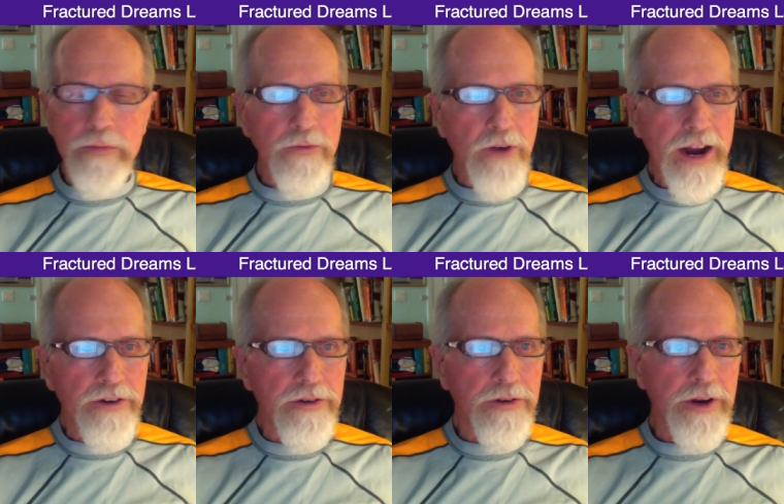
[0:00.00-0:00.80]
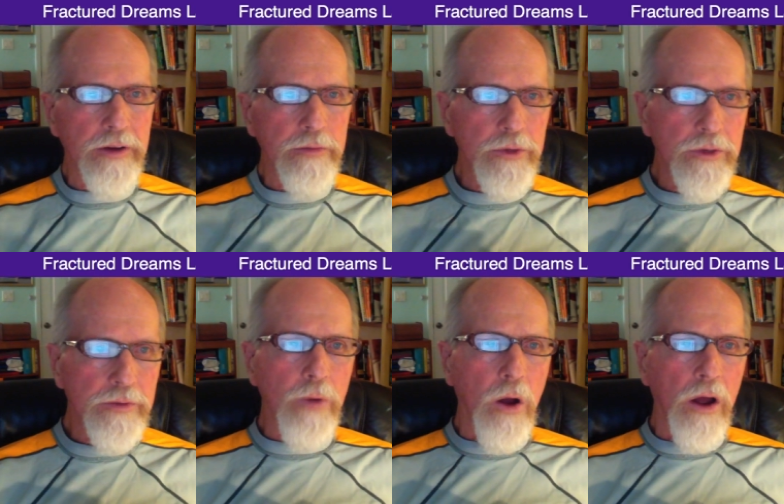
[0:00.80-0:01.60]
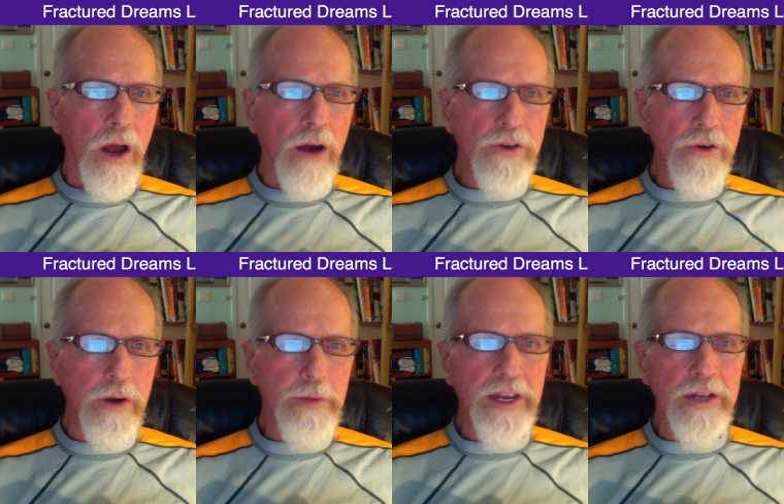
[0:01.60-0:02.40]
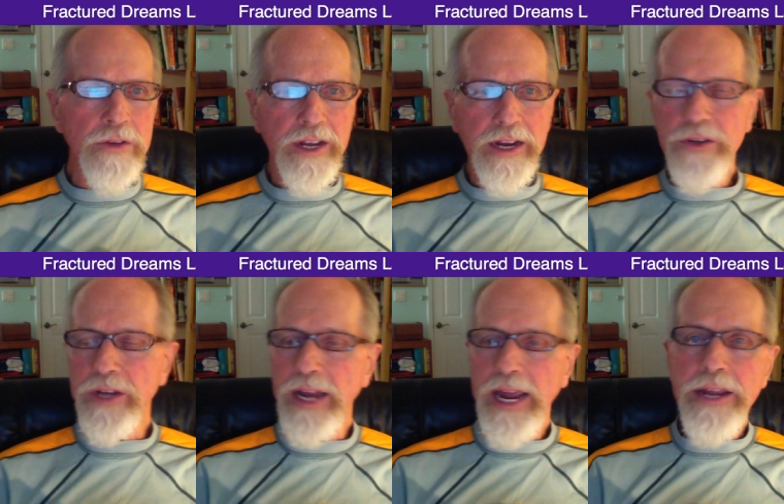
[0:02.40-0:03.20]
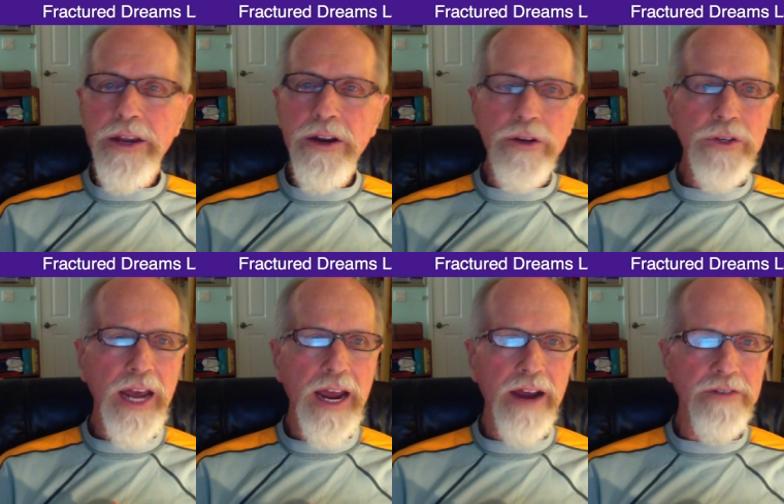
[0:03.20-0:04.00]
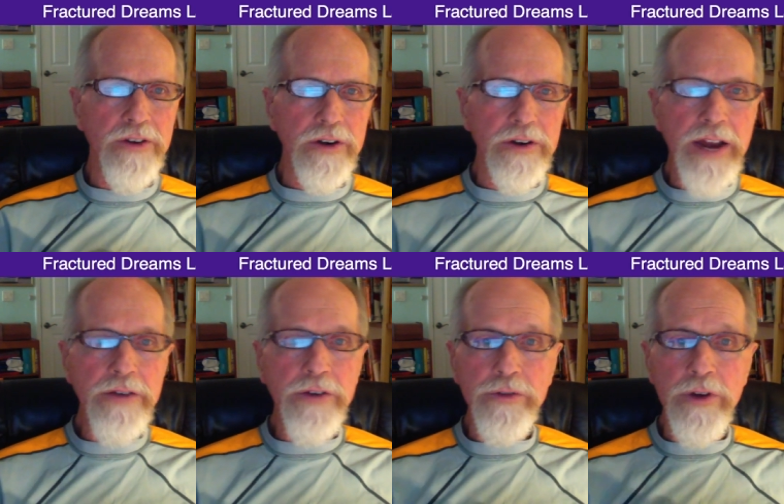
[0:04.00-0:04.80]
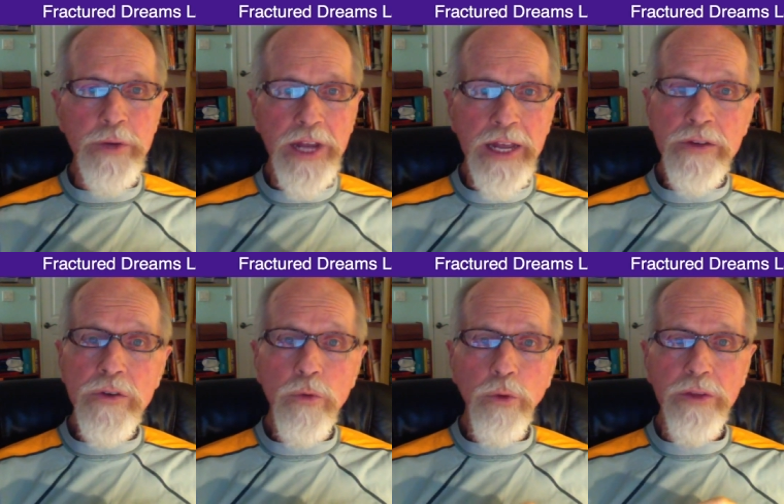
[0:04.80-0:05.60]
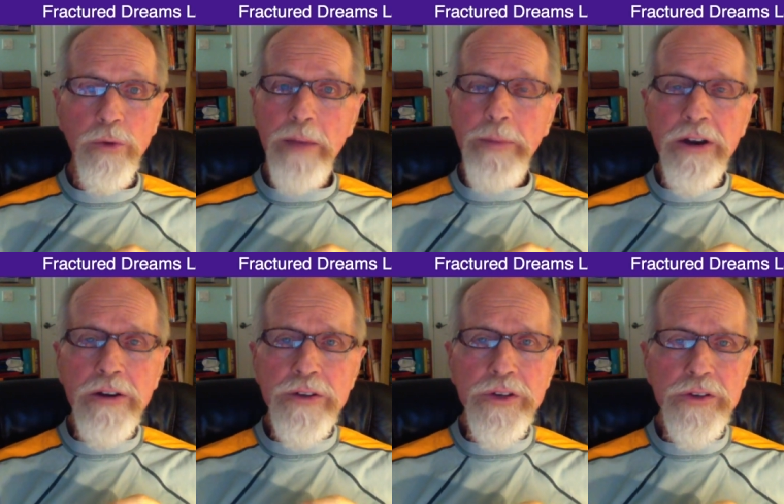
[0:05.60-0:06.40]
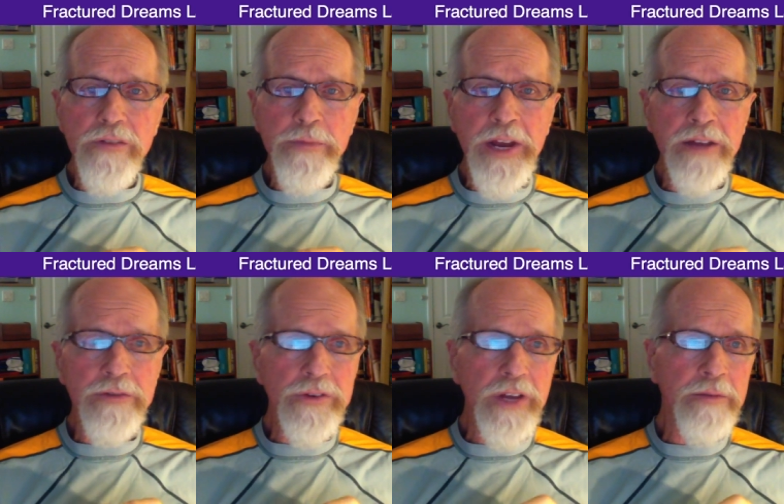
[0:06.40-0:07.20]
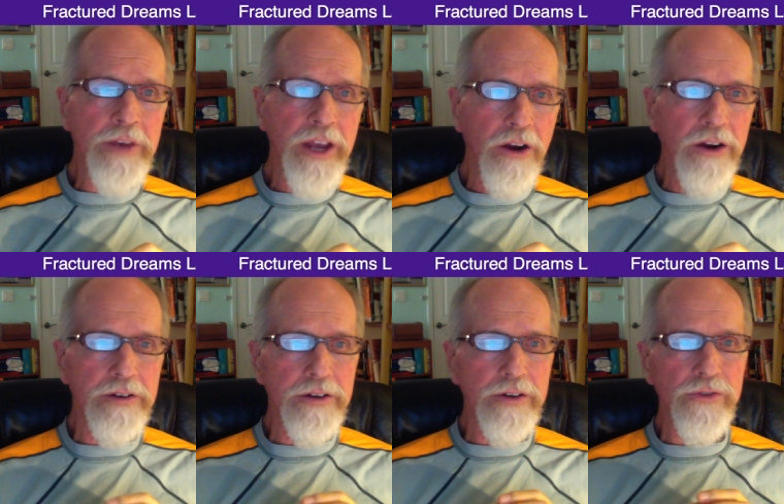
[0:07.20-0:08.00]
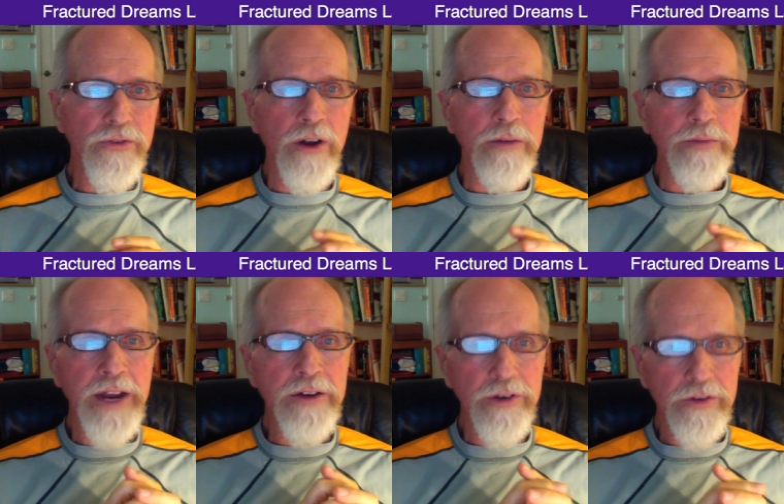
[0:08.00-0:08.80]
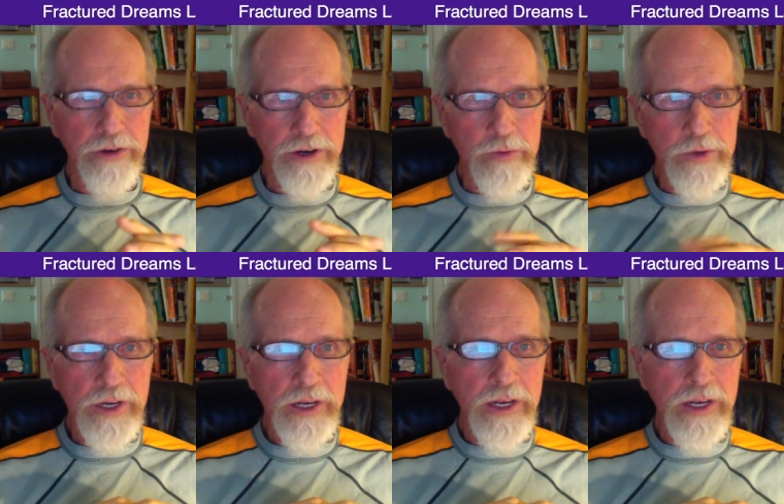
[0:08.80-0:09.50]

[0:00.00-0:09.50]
Fractured Dreams. Our story begins, like I said, 8 years after Dangerous Dreams ends, with reappearances of many of the same characters from Dangerous Dreams.